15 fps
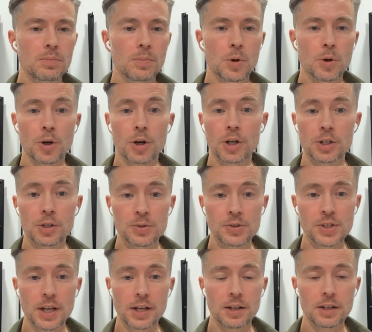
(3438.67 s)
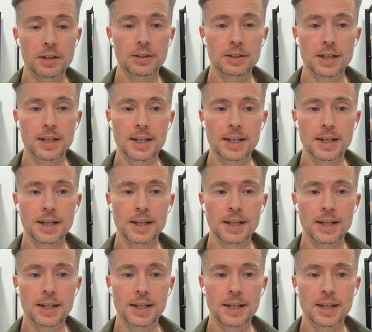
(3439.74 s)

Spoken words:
or our newsletter